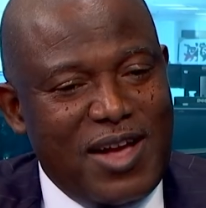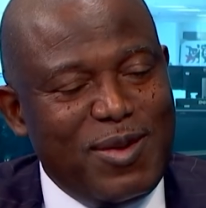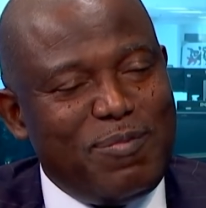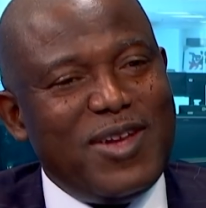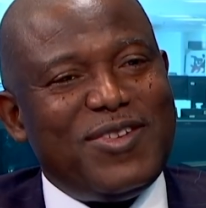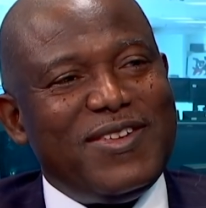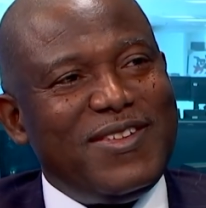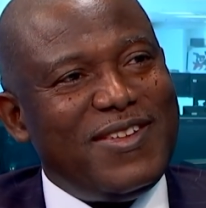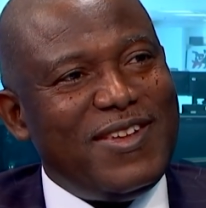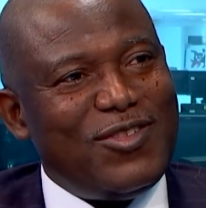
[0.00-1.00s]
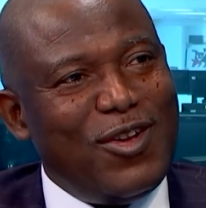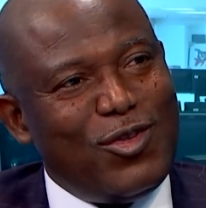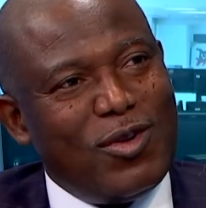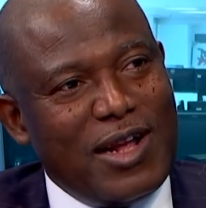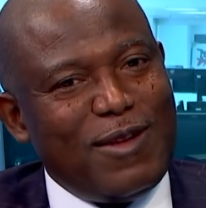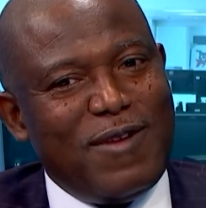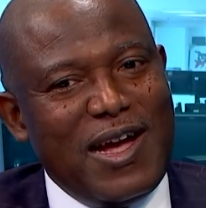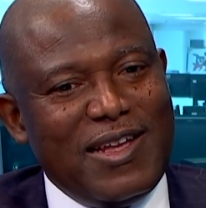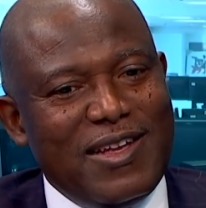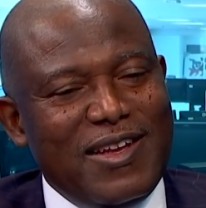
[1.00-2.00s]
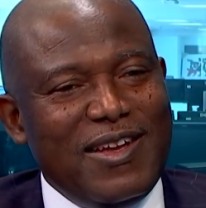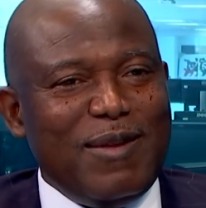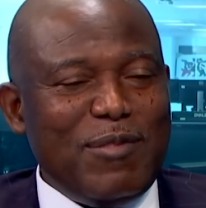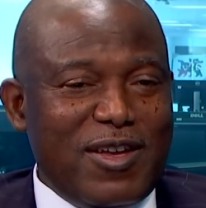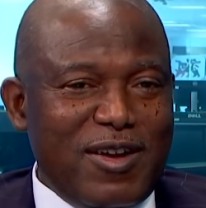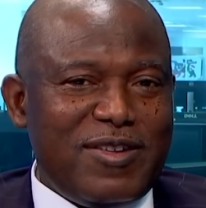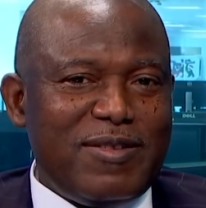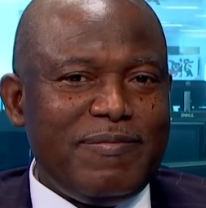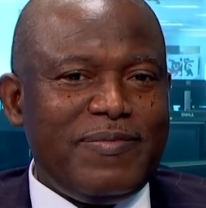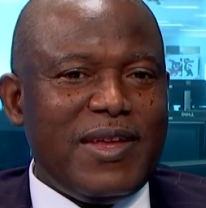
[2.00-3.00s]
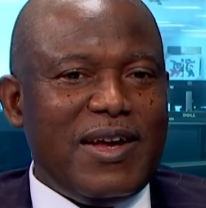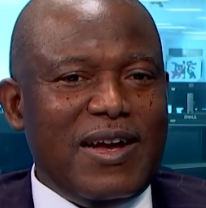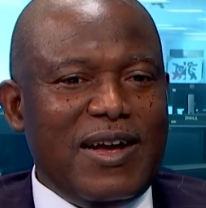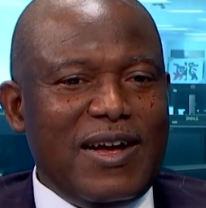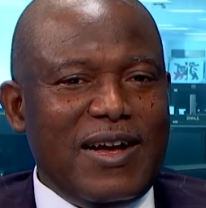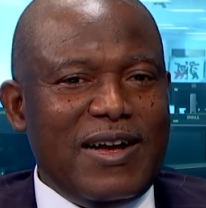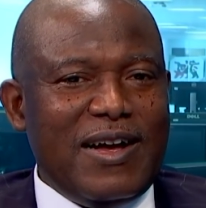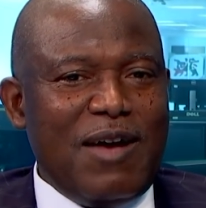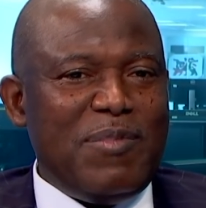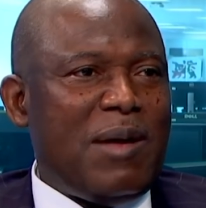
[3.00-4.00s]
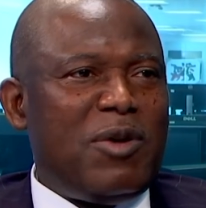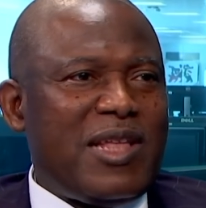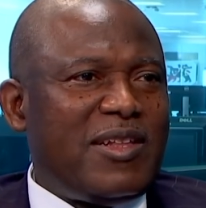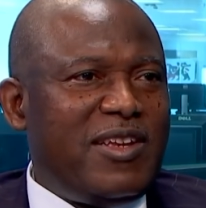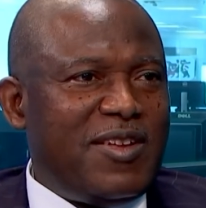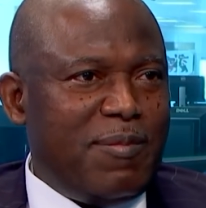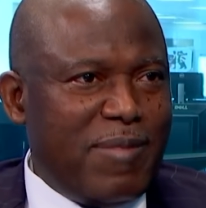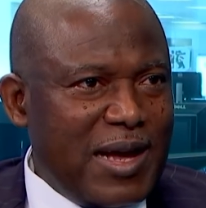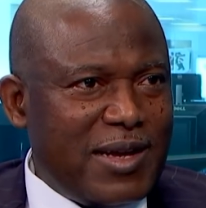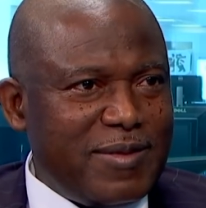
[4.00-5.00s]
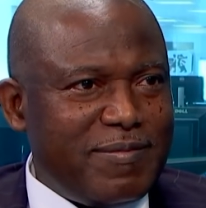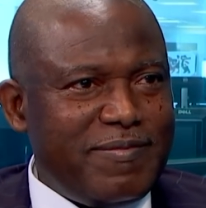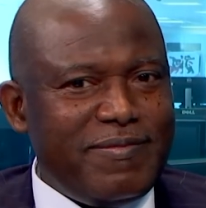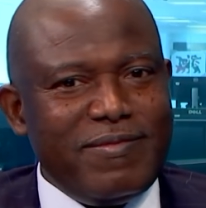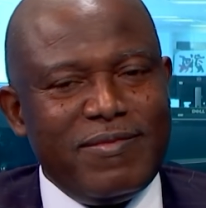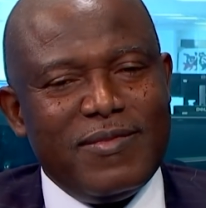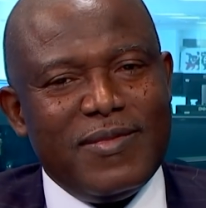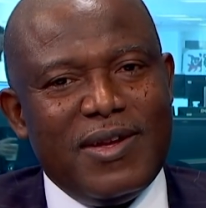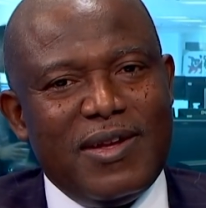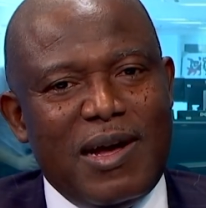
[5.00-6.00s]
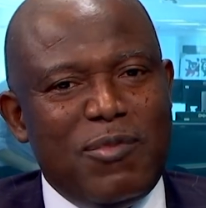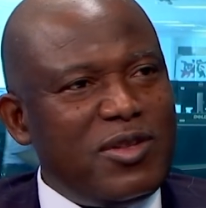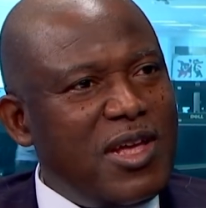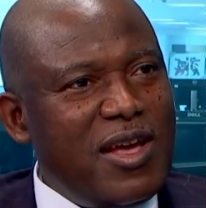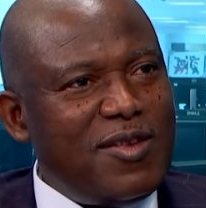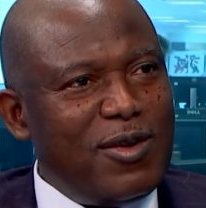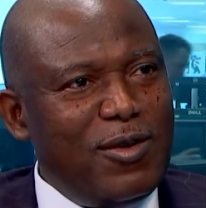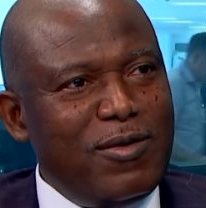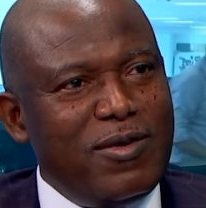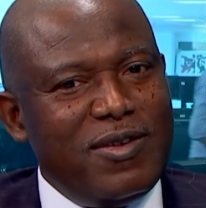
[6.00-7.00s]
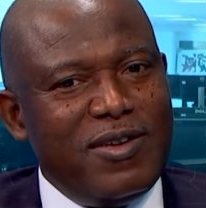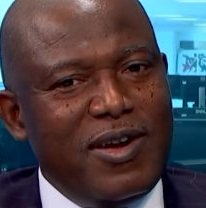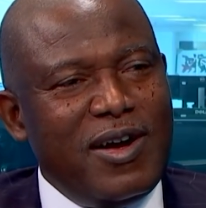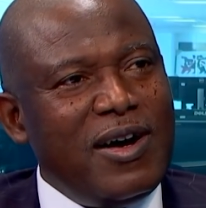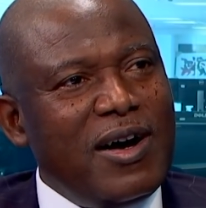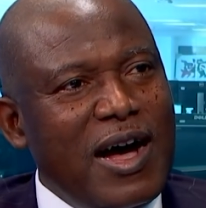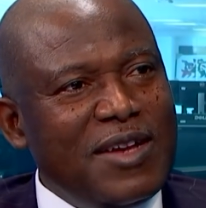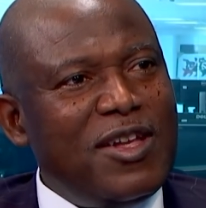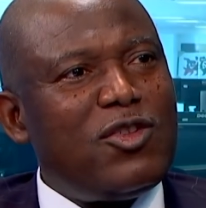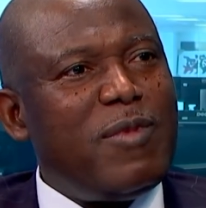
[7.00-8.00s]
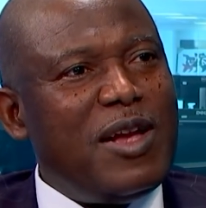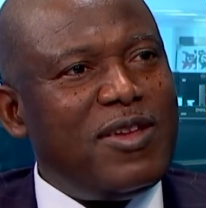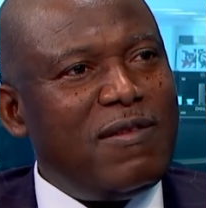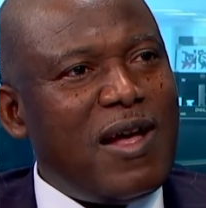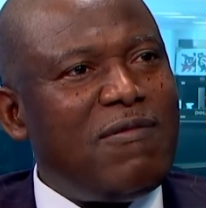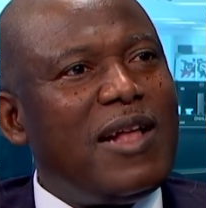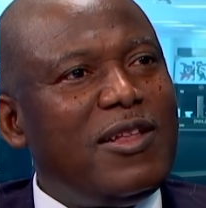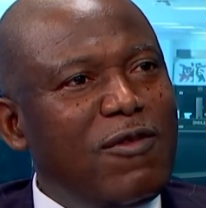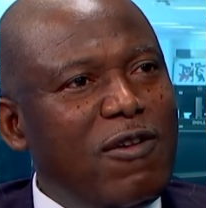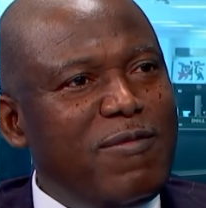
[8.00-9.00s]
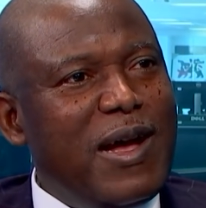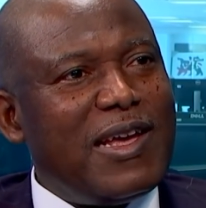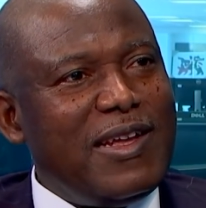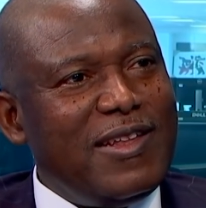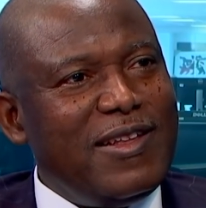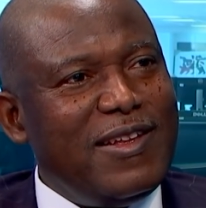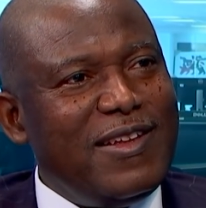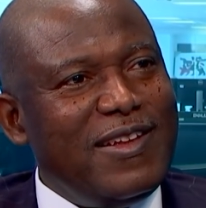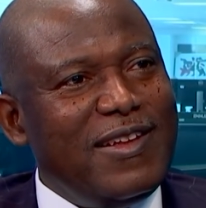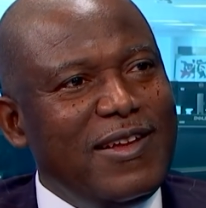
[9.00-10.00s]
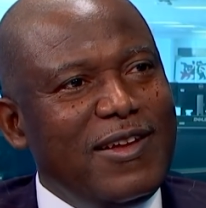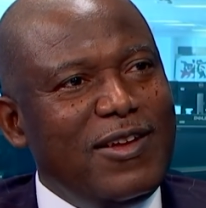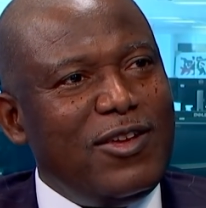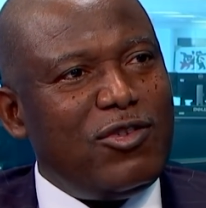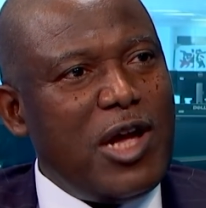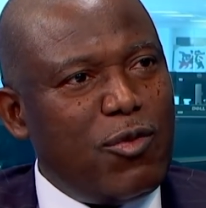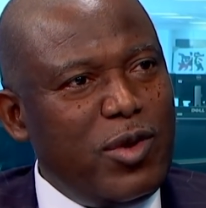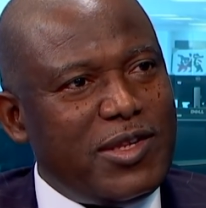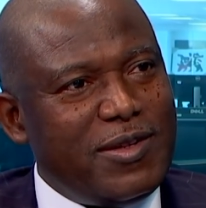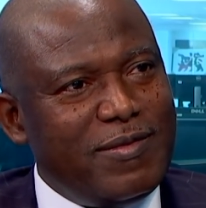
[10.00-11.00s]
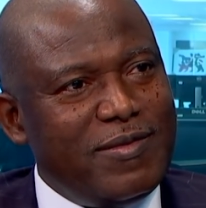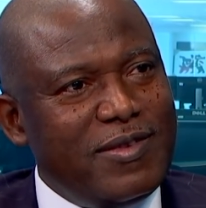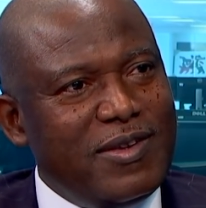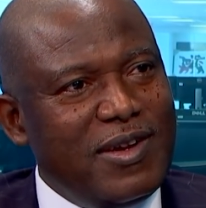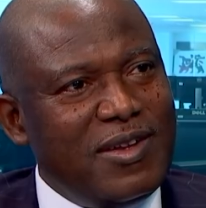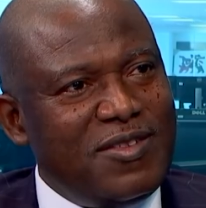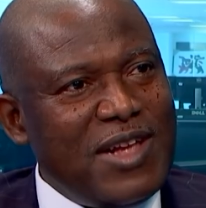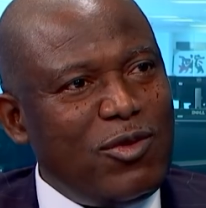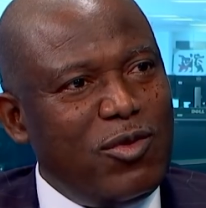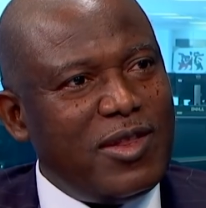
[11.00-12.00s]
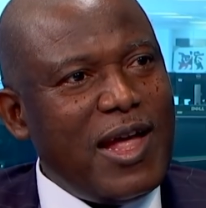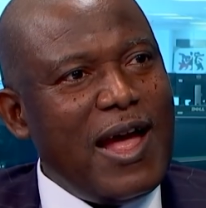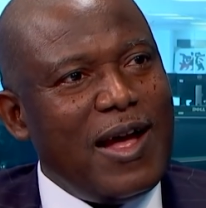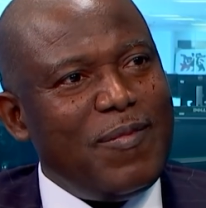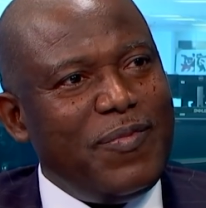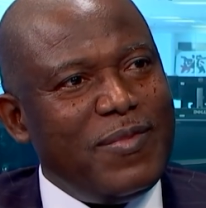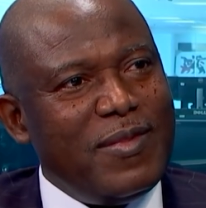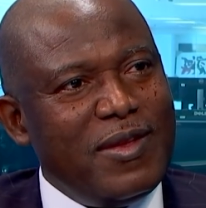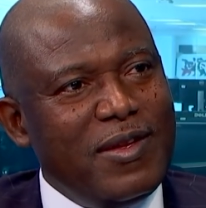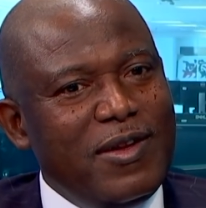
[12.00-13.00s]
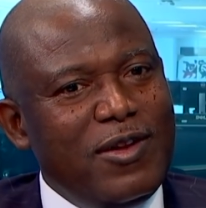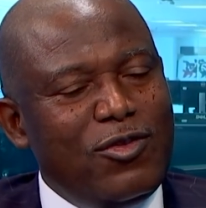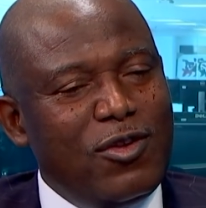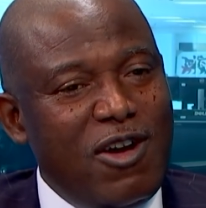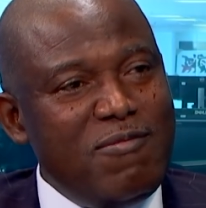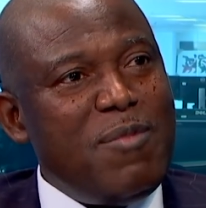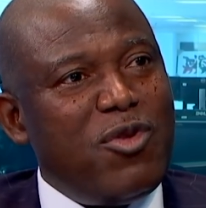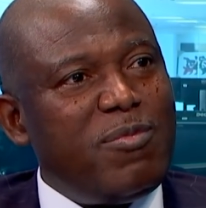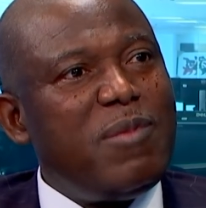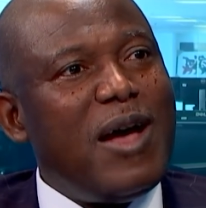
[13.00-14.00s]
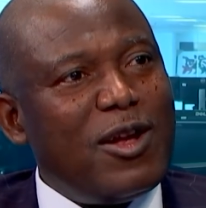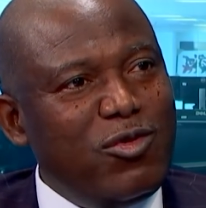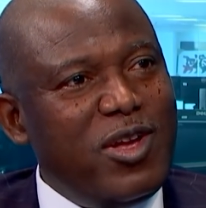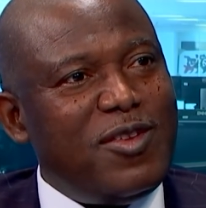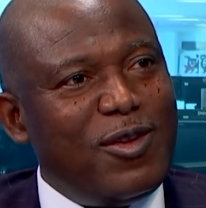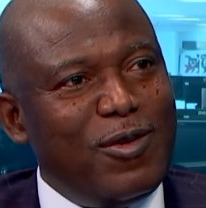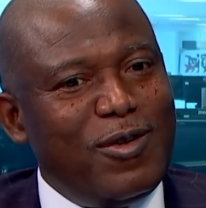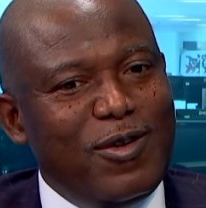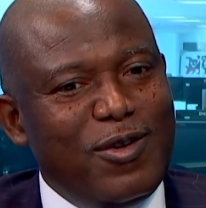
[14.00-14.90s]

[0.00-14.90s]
as a person, it's also gratifying because I've been about 30 years in banking. About 10 years ago, I said to myself, I've had enough of banking. So I quit, decided to retire. So government brought me back 2 years ago